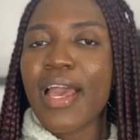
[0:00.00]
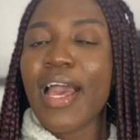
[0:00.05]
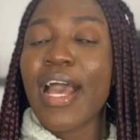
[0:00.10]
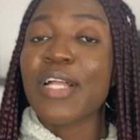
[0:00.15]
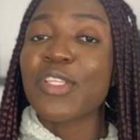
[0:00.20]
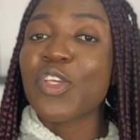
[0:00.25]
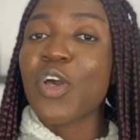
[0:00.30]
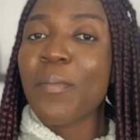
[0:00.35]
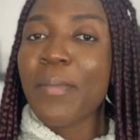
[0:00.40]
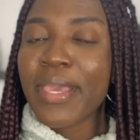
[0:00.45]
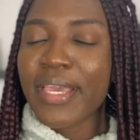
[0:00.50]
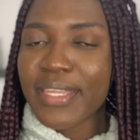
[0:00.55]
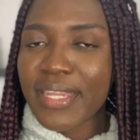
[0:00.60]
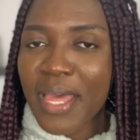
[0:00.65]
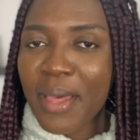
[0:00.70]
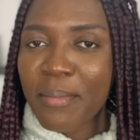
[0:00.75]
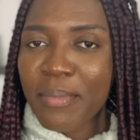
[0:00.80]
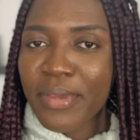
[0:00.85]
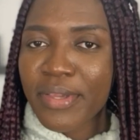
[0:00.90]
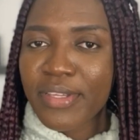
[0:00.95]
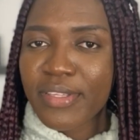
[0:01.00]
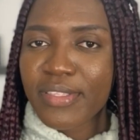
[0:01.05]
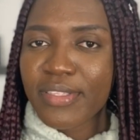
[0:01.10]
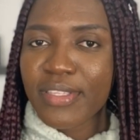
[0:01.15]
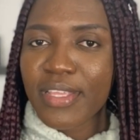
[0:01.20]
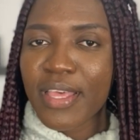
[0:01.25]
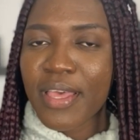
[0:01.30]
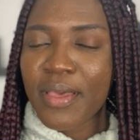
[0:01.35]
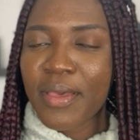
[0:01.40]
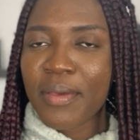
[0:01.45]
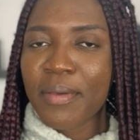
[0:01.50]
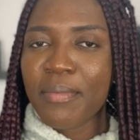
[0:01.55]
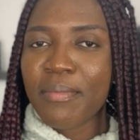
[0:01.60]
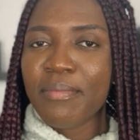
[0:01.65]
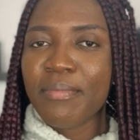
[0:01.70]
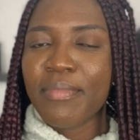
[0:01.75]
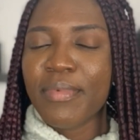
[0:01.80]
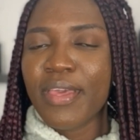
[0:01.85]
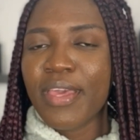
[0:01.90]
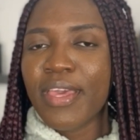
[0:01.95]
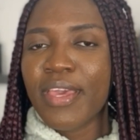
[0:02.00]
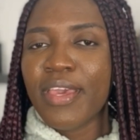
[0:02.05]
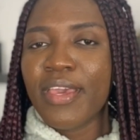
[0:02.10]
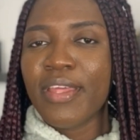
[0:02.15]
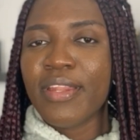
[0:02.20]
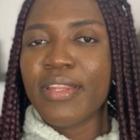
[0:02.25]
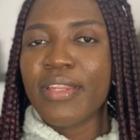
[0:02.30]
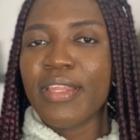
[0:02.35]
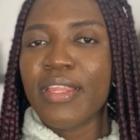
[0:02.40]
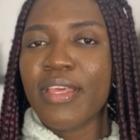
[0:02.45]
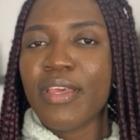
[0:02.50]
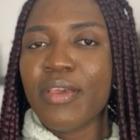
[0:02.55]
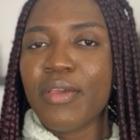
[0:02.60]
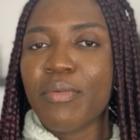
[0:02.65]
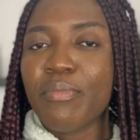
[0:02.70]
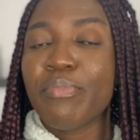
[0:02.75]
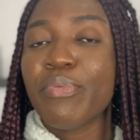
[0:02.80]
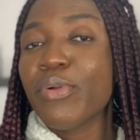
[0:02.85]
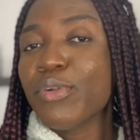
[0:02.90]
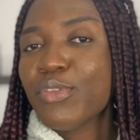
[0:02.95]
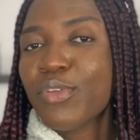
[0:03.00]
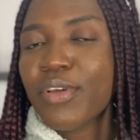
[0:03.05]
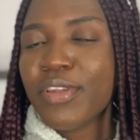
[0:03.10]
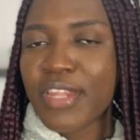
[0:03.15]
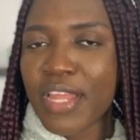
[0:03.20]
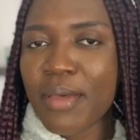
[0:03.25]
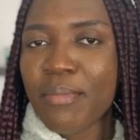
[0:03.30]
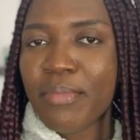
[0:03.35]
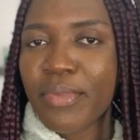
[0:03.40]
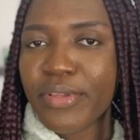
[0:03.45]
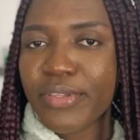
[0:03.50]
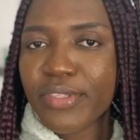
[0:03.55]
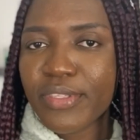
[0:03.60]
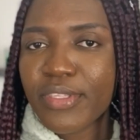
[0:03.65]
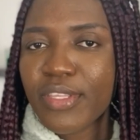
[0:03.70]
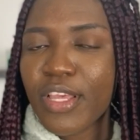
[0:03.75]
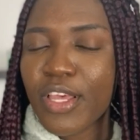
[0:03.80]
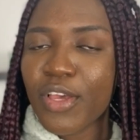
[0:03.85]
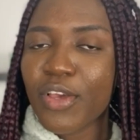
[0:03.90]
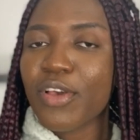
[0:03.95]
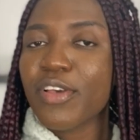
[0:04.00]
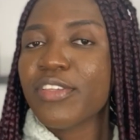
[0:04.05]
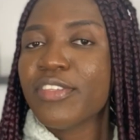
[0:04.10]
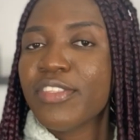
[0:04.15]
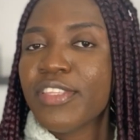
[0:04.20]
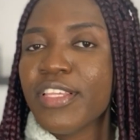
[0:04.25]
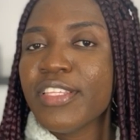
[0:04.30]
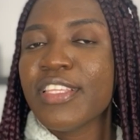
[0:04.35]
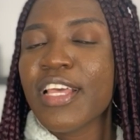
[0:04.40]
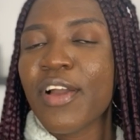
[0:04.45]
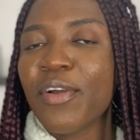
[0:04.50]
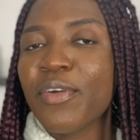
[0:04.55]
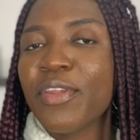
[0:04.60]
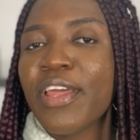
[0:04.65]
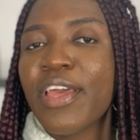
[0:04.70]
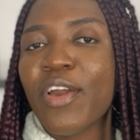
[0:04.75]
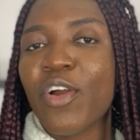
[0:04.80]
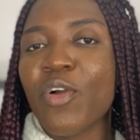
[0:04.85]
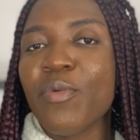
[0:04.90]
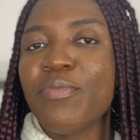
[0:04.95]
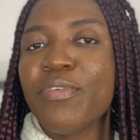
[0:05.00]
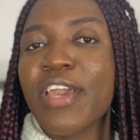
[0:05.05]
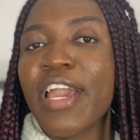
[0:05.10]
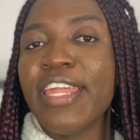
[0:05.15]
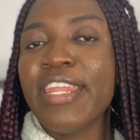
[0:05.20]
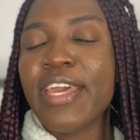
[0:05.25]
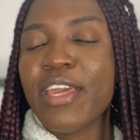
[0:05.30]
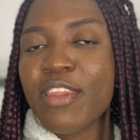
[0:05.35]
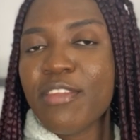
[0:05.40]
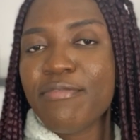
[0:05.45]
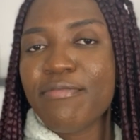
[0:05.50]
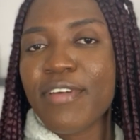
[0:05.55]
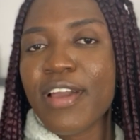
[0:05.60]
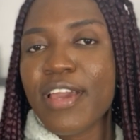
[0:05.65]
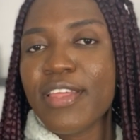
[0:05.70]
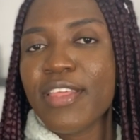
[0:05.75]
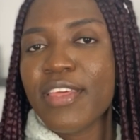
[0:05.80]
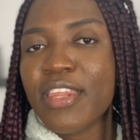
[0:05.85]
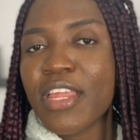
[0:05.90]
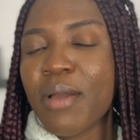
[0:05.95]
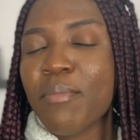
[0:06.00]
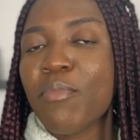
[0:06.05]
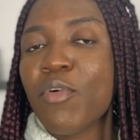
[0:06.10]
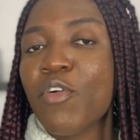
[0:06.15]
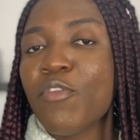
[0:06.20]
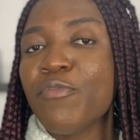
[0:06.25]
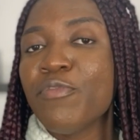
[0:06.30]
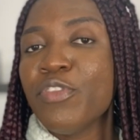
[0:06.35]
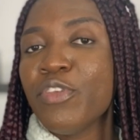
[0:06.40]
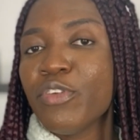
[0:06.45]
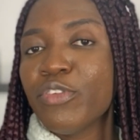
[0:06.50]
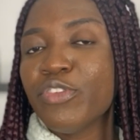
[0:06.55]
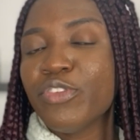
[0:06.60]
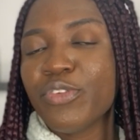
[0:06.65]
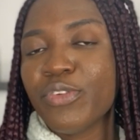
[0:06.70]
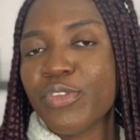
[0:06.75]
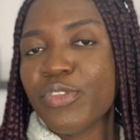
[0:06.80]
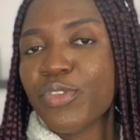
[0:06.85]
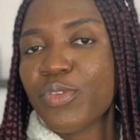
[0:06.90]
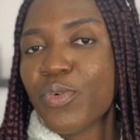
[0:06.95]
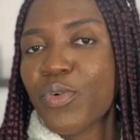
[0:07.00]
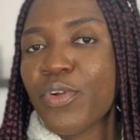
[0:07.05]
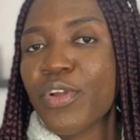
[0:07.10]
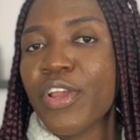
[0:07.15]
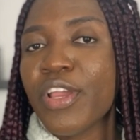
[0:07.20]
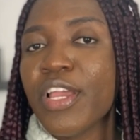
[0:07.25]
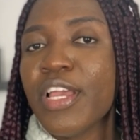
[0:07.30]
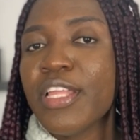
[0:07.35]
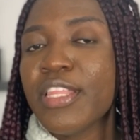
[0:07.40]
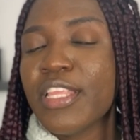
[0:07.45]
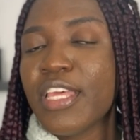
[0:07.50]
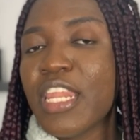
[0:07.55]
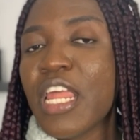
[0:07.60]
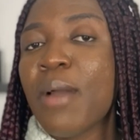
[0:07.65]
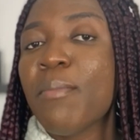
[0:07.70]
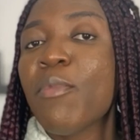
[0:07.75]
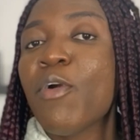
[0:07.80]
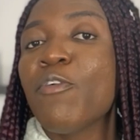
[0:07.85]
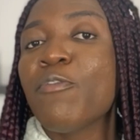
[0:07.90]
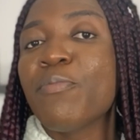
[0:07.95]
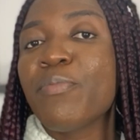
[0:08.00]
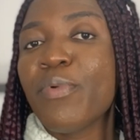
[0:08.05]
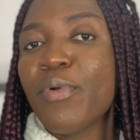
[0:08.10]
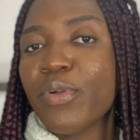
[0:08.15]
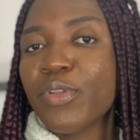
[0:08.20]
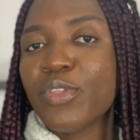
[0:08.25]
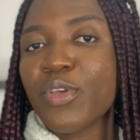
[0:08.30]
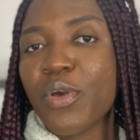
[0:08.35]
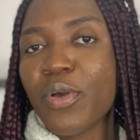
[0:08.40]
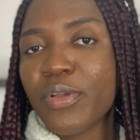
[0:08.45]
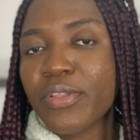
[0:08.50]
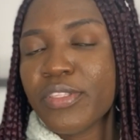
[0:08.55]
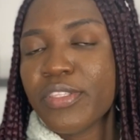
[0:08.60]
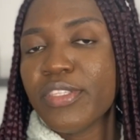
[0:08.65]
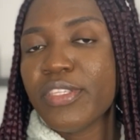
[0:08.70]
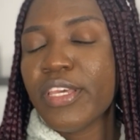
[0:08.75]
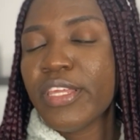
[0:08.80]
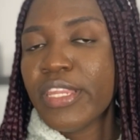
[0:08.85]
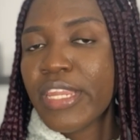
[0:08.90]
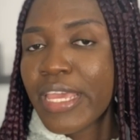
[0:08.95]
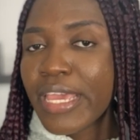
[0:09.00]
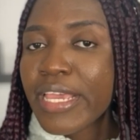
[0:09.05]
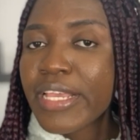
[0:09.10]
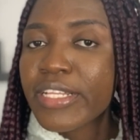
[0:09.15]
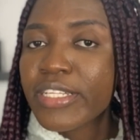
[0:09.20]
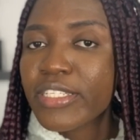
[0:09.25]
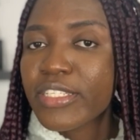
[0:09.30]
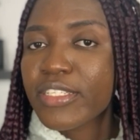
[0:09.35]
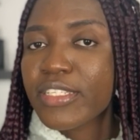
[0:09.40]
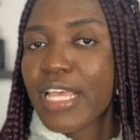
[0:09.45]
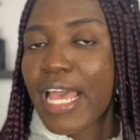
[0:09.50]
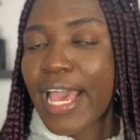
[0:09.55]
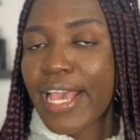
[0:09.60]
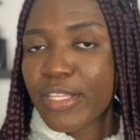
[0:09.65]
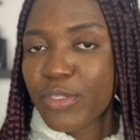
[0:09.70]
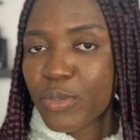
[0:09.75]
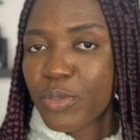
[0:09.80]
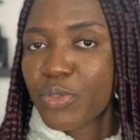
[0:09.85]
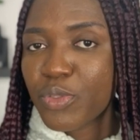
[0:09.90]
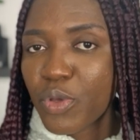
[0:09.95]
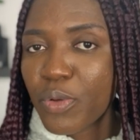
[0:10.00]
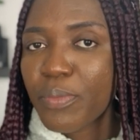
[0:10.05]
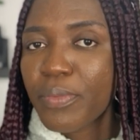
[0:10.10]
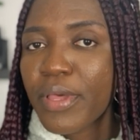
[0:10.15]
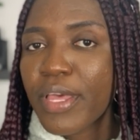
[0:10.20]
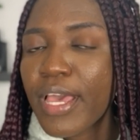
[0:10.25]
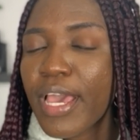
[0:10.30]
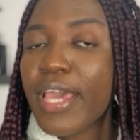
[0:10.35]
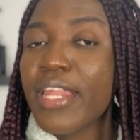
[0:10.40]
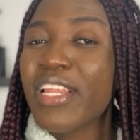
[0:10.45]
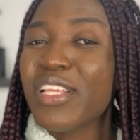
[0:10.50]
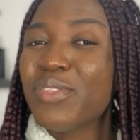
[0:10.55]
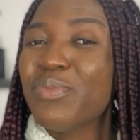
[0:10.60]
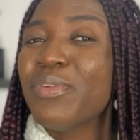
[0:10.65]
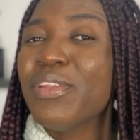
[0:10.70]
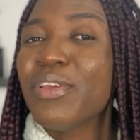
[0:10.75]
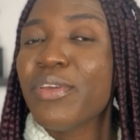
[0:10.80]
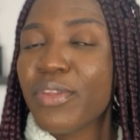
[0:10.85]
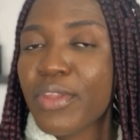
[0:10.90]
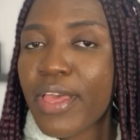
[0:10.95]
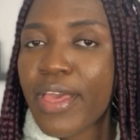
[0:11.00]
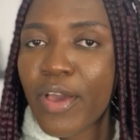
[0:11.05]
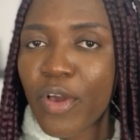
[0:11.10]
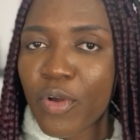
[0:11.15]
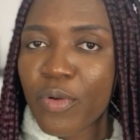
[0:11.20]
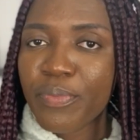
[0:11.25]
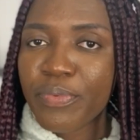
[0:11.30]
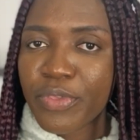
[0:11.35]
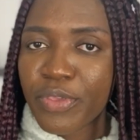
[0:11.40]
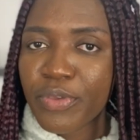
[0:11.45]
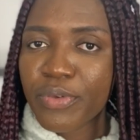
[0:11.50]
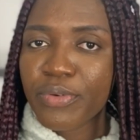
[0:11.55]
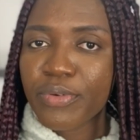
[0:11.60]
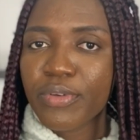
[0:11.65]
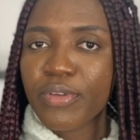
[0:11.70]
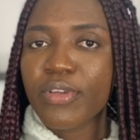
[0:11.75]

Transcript: atomic numbers, and proton numbers, because these are going to help you identify the number of neutrons or the number of protons in each isotope, and it's really going to help you.